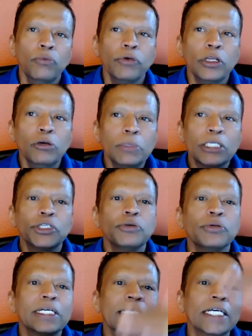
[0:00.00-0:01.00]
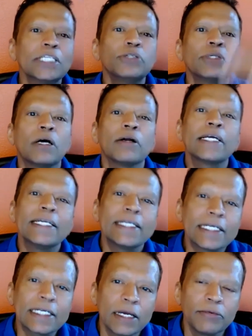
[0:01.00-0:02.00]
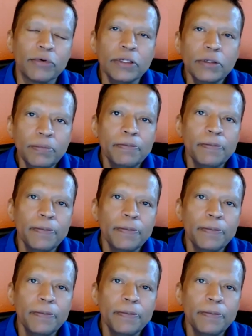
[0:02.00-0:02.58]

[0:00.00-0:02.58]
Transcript: When you mature and get to an architect level,